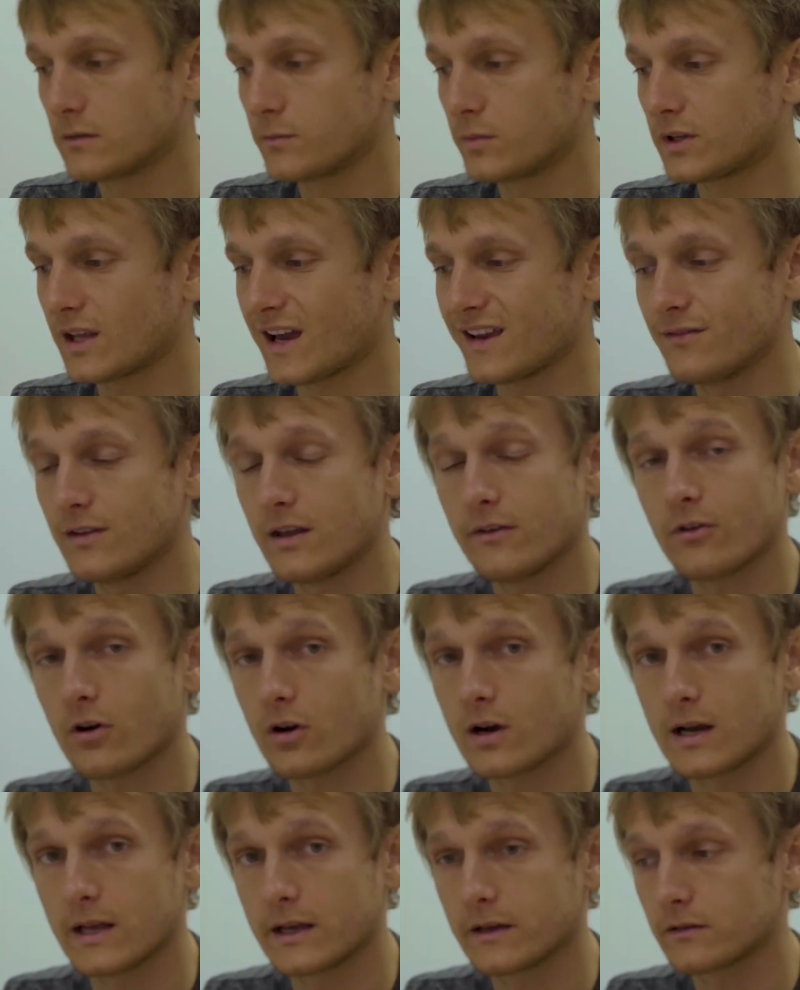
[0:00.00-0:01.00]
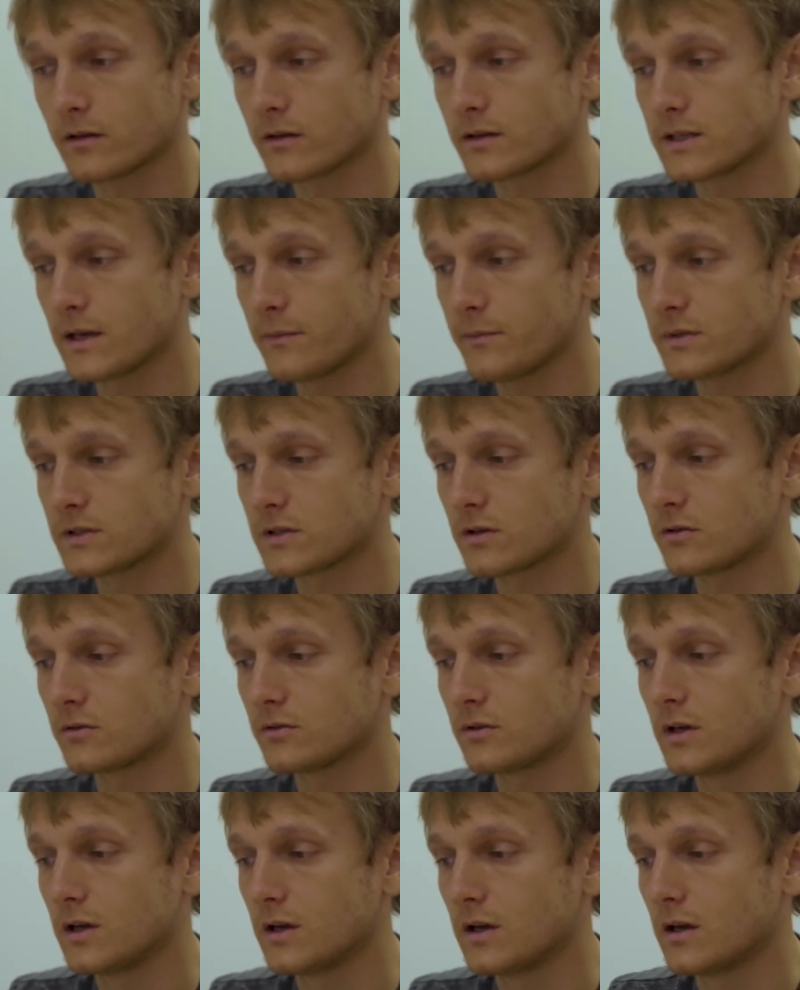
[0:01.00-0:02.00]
But I've never clicked on them, so